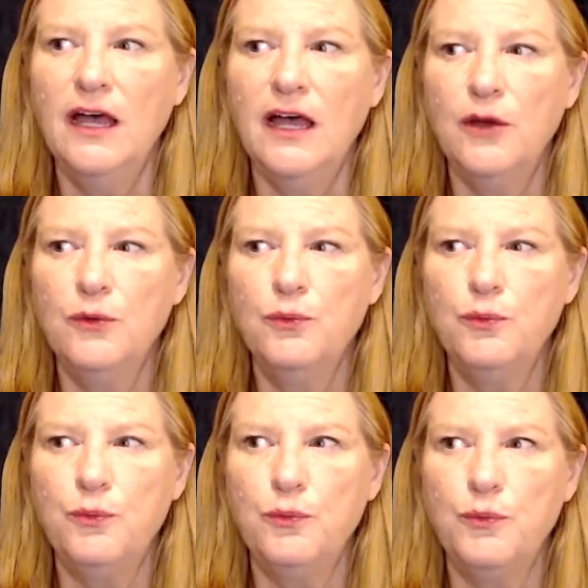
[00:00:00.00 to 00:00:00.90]
a
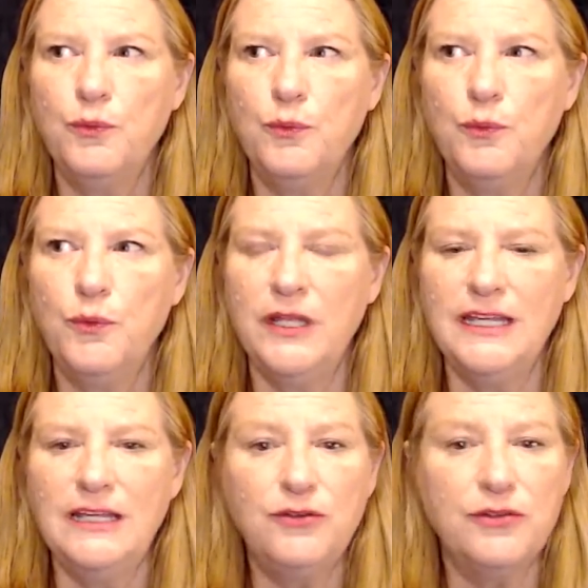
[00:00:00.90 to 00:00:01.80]
an
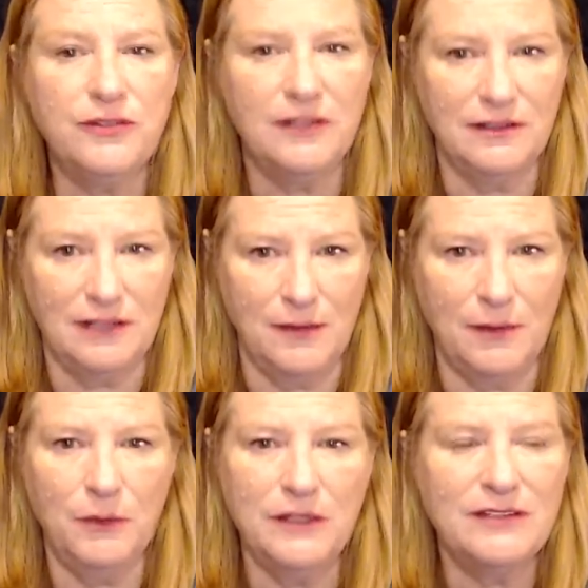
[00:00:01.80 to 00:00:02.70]
interesting time. I
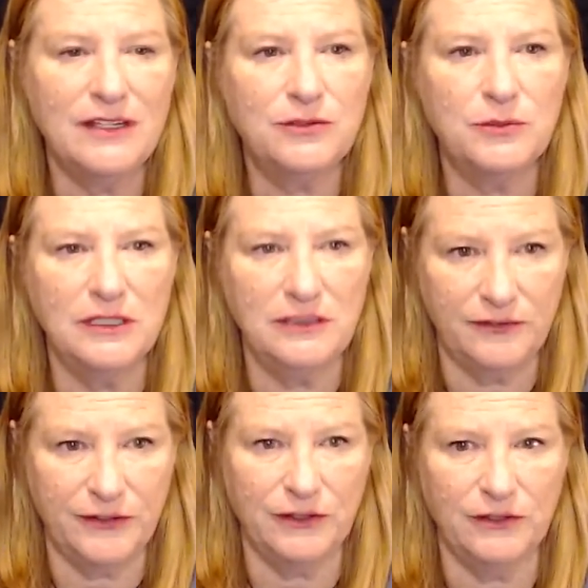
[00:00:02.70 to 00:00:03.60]
want to say it's a really
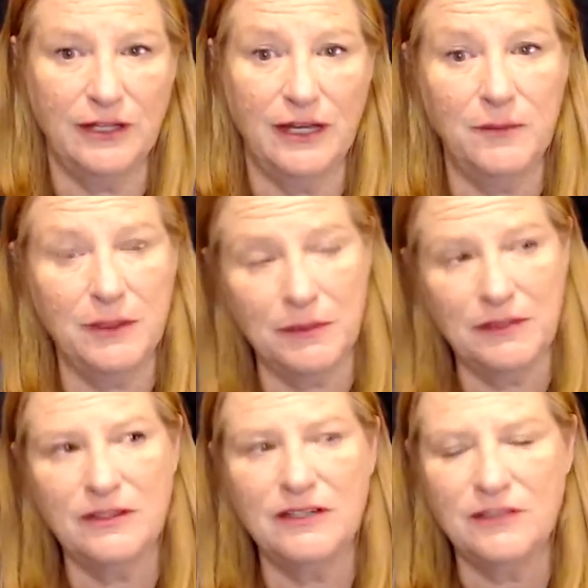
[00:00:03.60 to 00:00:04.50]
difficult time, but I'm going
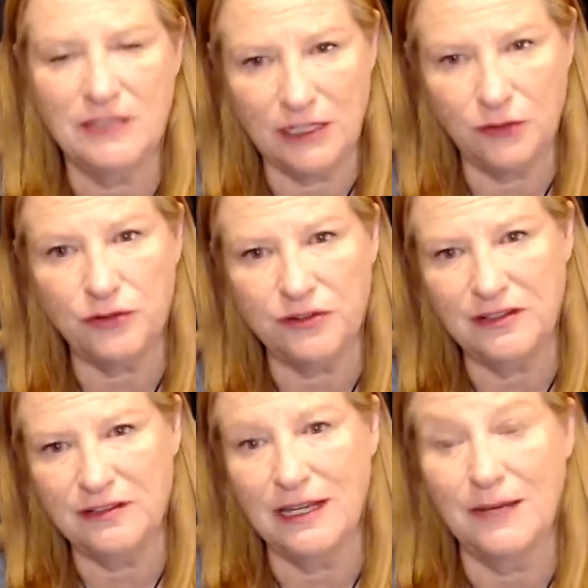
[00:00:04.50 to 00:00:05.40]
to say it's an
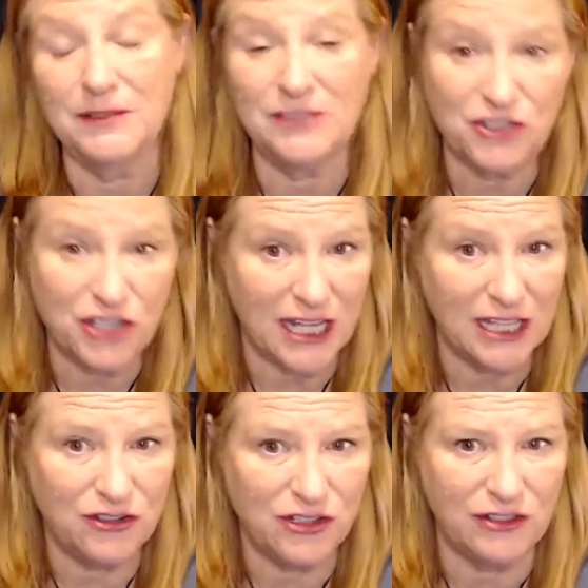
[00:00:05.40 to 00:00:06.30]
interesting time. It's a
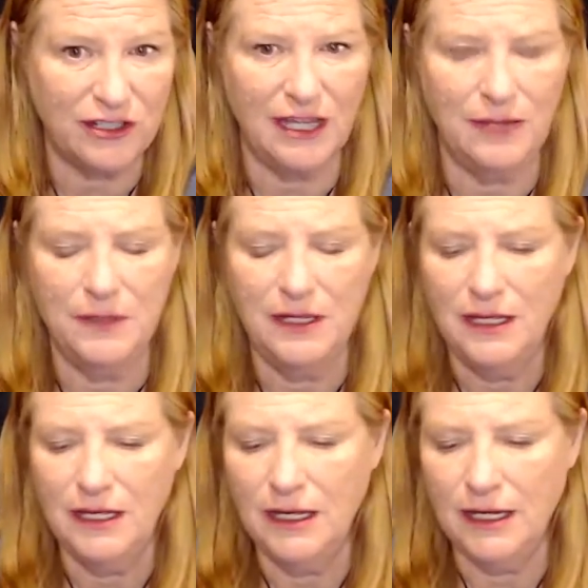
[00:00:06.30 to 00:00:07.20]
challenging time.
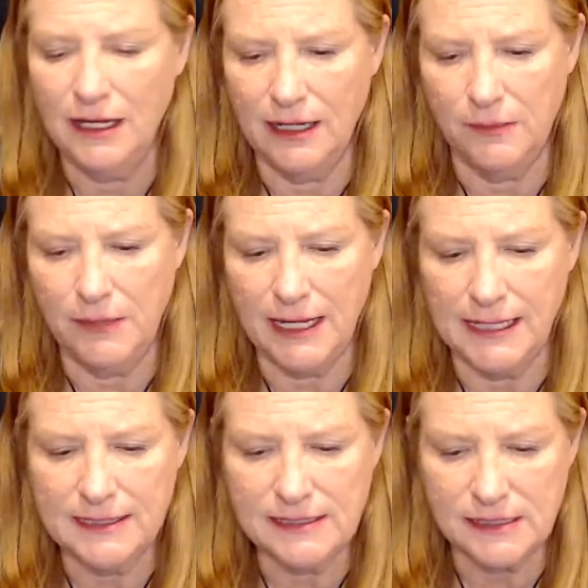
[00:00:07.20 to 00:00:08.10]
Um,
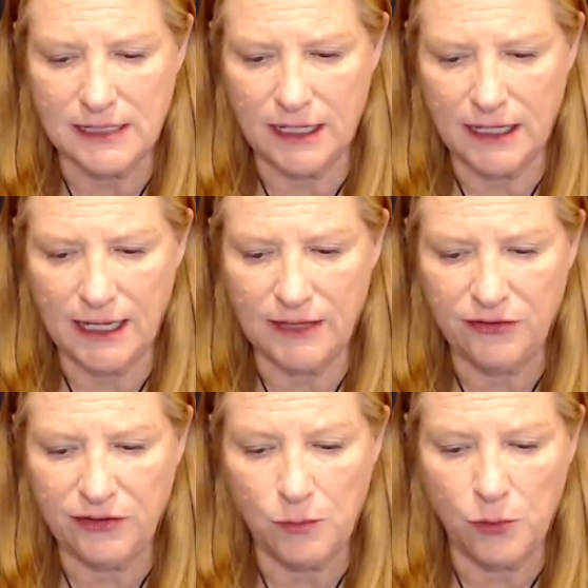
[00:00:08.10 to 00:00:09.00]
as as
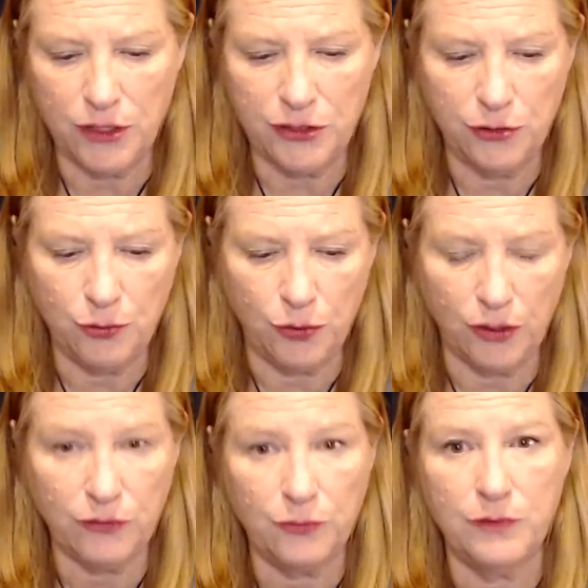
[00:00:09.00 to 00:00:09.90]
someone who
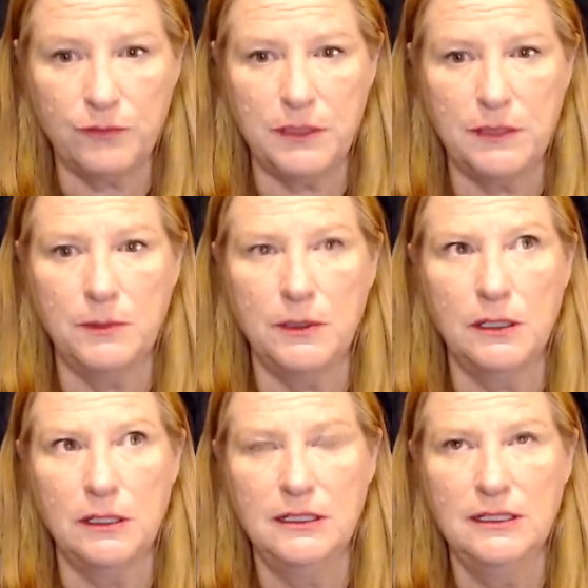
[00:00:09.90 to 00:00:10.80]
works with people